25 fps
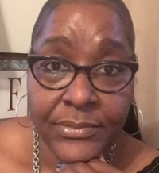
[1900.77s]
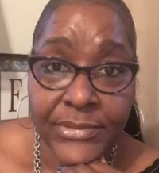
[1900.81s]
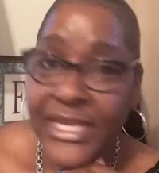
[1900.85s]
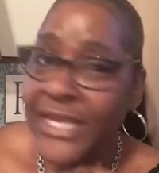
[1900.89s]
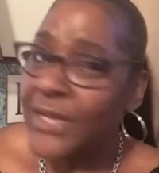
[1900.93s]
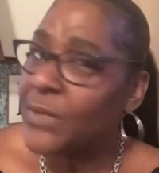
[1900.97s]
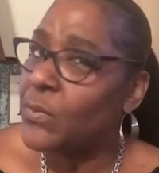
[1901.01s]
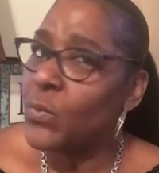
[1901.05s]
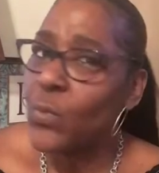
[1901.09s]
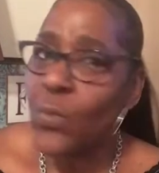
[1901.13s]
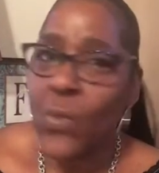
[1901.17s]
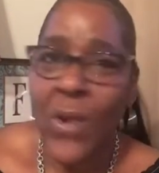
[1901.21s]

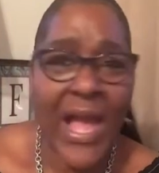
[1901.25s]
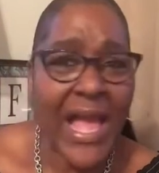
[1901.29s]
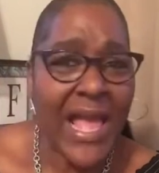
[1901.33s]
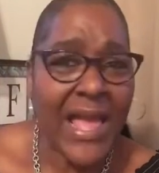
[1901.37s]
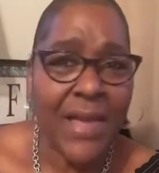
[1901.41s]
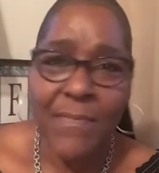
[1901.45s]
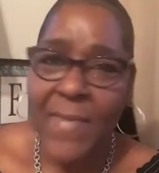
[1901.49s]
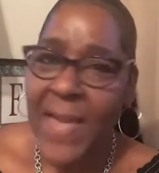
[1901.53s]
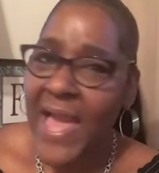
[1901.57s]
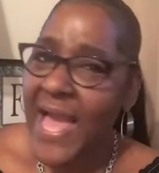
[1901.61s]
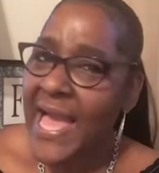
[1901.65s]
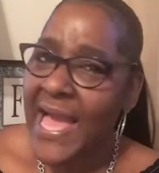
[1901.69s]
And why
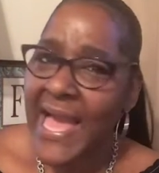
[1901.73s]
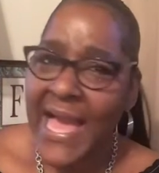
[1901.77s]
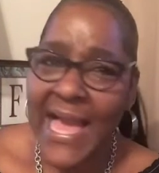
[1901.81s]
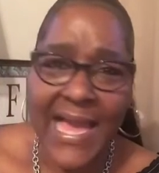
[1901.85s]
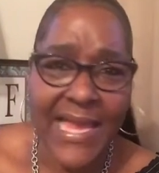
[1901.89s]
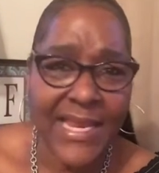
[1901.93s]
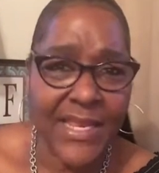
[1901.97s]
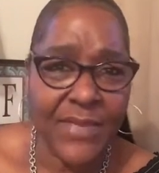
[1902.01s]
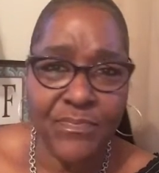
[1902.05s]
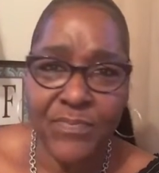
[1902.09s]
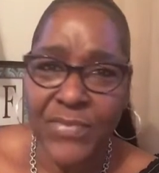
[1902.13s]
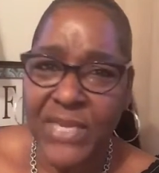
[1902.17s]
am I
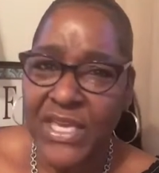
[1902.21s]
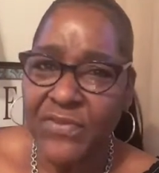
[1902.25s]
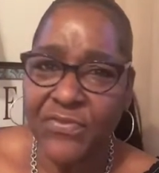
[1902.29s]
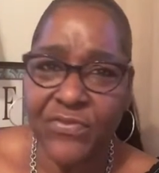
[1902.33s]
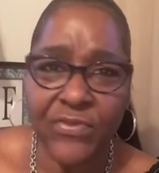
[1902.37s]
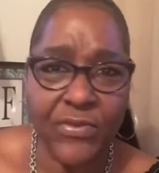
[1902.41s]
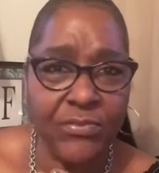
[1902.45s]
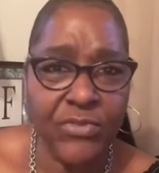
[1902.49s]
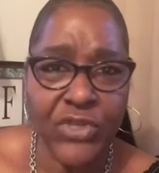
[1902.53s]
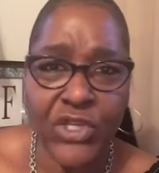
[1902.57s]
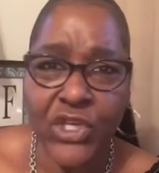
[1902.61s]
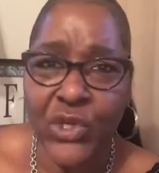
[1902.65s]
hiding me
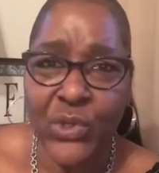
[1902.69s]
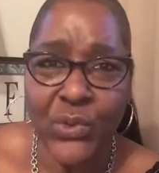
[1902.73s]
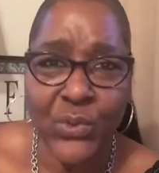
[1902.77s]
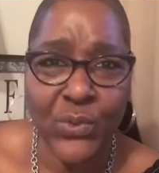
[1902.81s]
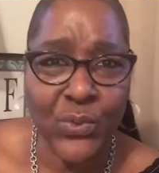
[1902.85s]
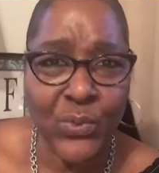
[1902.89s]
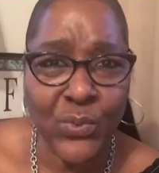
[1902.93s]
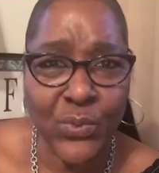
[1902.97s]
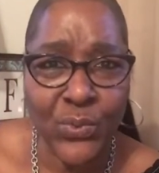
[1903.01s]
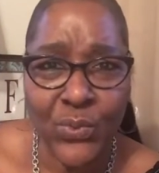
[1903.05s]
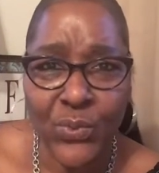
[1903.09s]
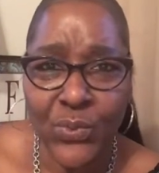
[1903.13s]
from
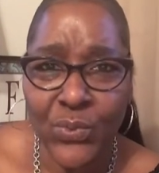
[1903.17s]
you?